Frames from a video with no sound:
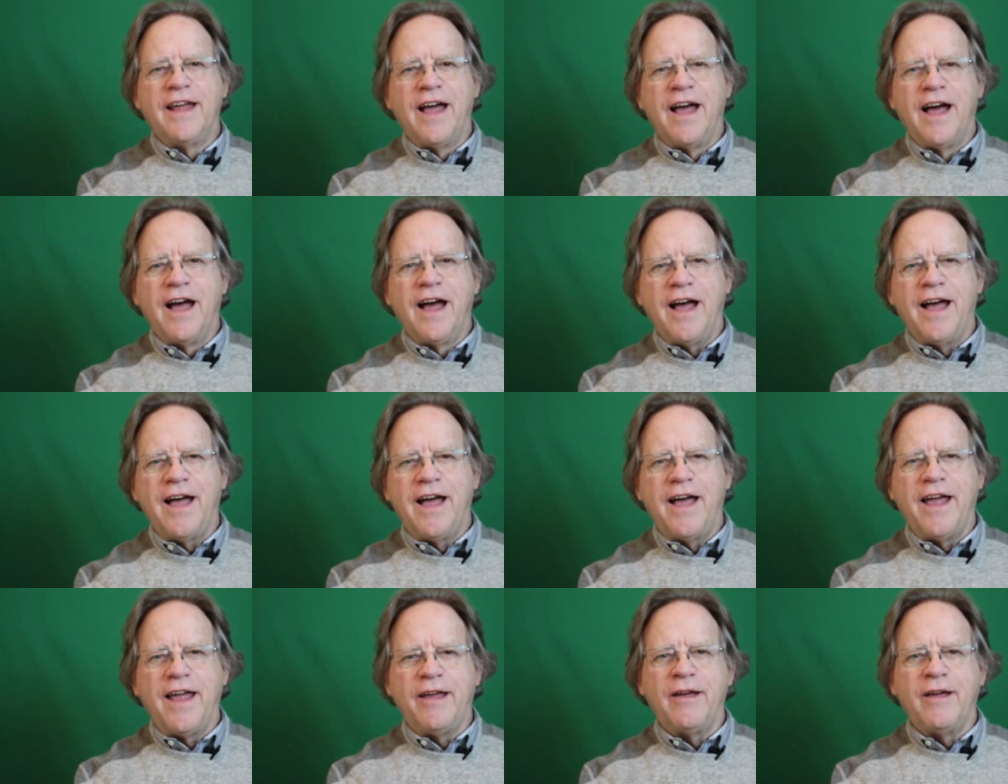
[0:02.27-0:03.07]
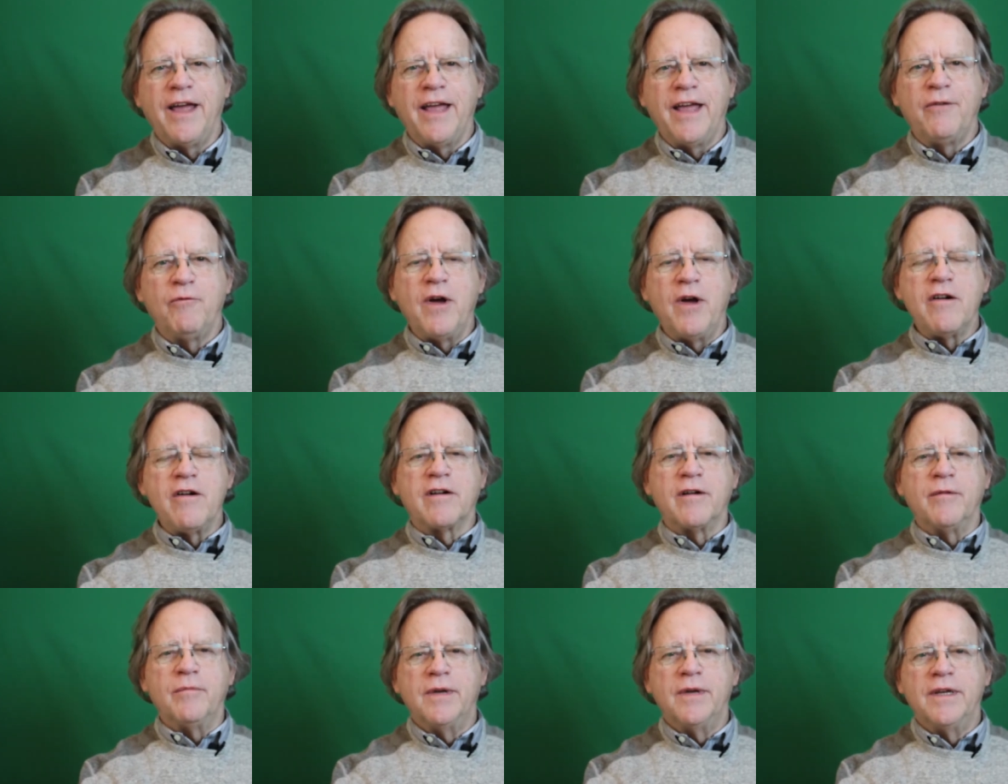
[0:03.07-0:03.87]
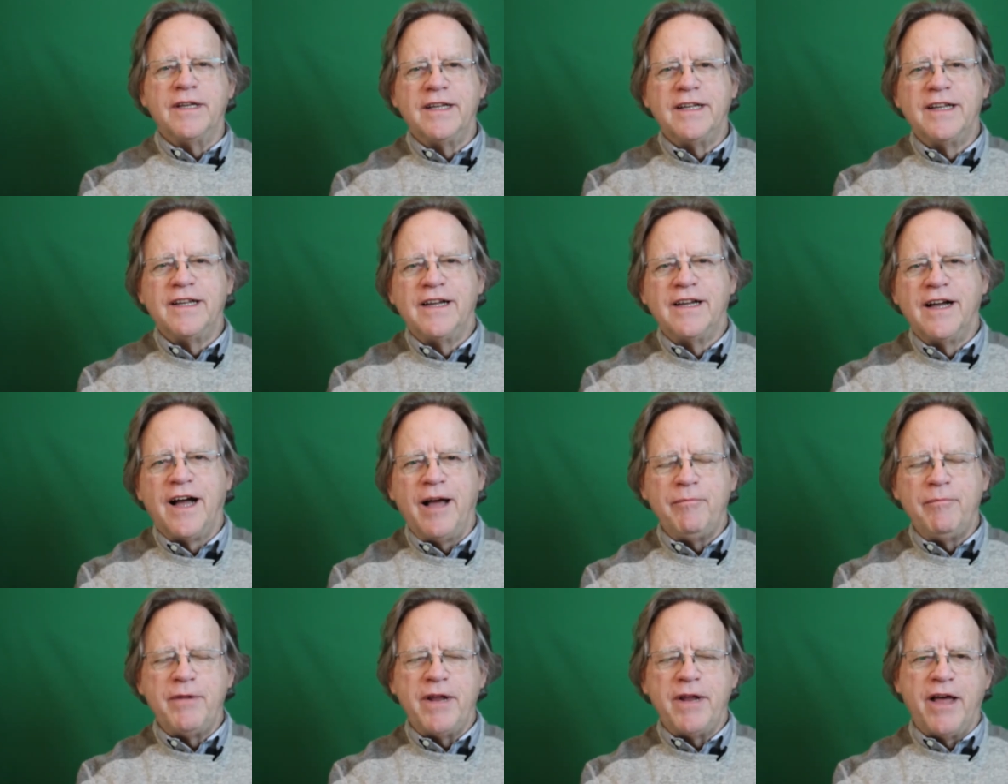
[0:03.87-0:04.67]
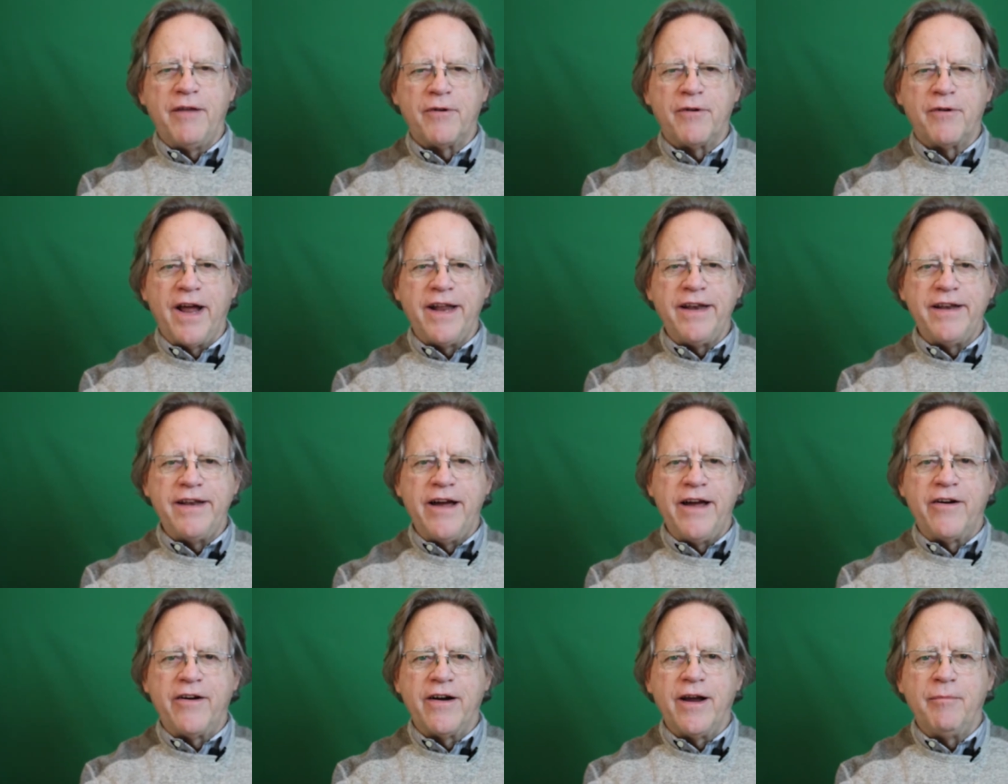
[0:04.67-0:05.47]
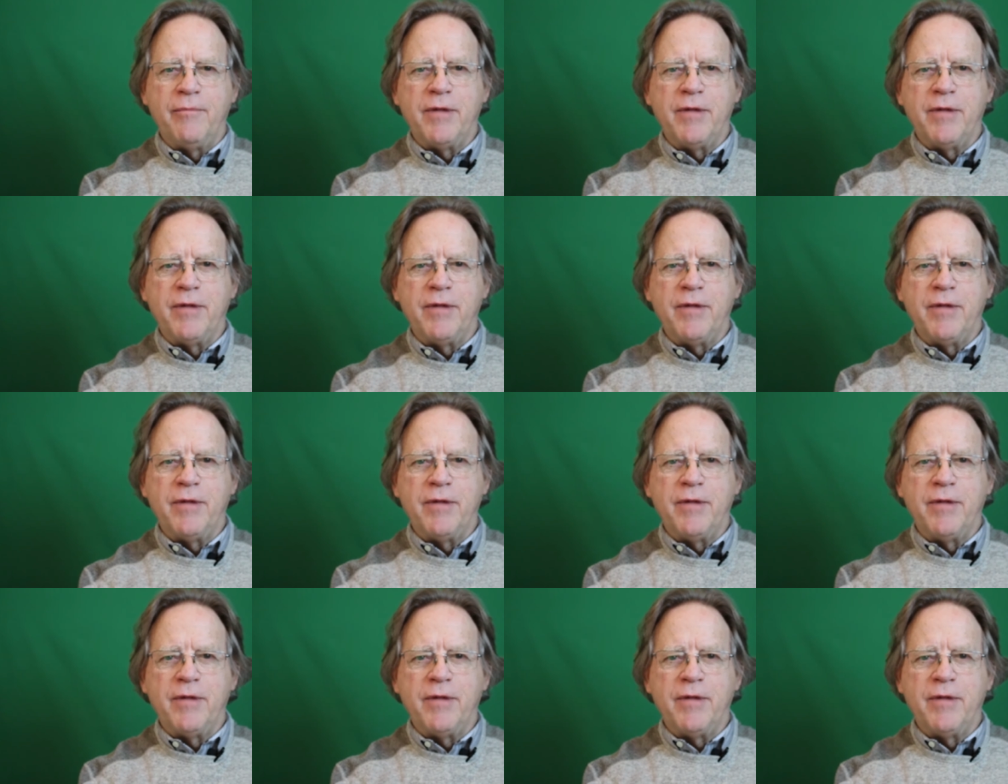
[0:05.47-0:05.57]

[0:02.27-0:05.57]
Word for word: Hi, and welcome. I'm Don Ridenour.